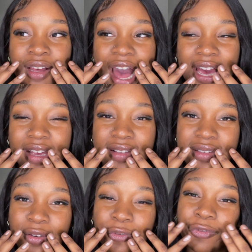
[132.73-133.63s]
I
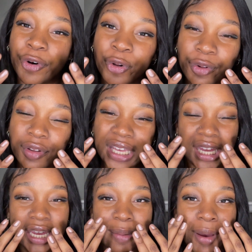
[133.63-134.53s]
guess, full
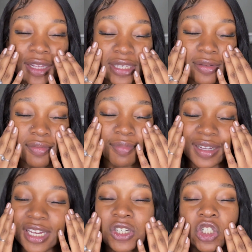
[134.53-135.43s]
and my, my
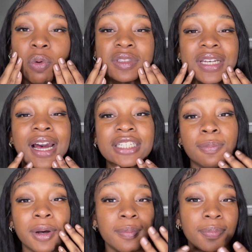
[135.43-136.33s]
texture wasn't as
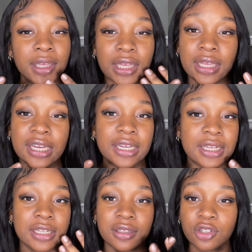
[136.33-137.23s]
bumpy
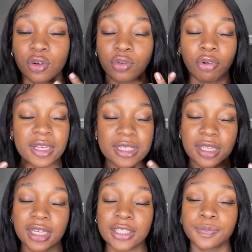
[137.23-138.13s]
and, you know, crazy
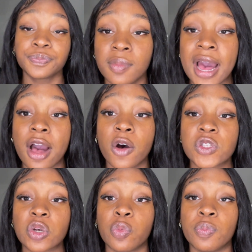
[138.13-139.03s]
looking. I
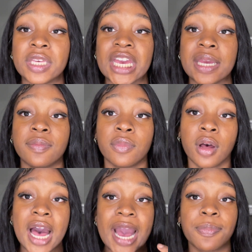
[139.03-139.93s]
also became
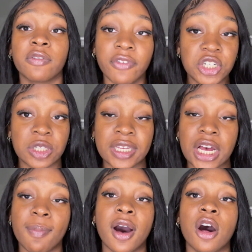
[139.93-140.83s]
hyper vigilant
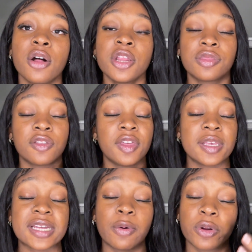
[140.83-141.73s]
about the things
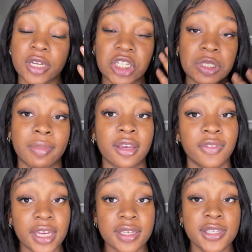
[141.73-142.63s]
that were touching my
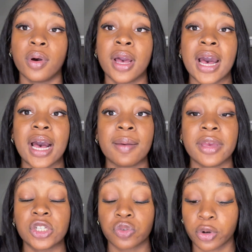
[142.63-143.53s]
face. I
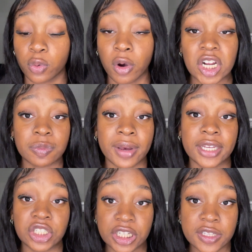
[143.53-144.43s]
make sure to wash my
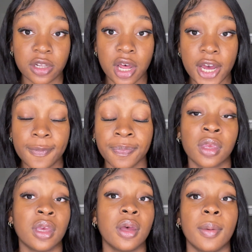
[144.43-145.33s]
sheets a lot.
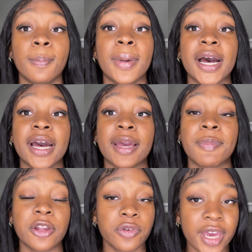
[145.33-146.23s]
My
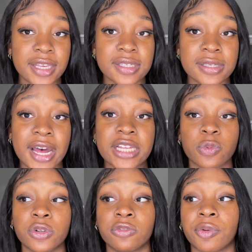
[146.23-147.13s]
pillowcases, I
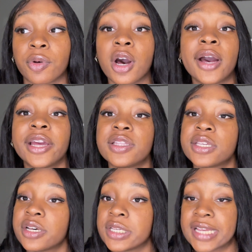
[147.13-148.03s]
switch from cotton
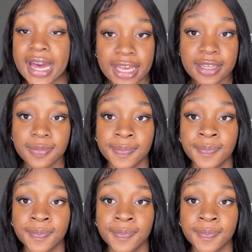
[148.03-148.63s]
to satin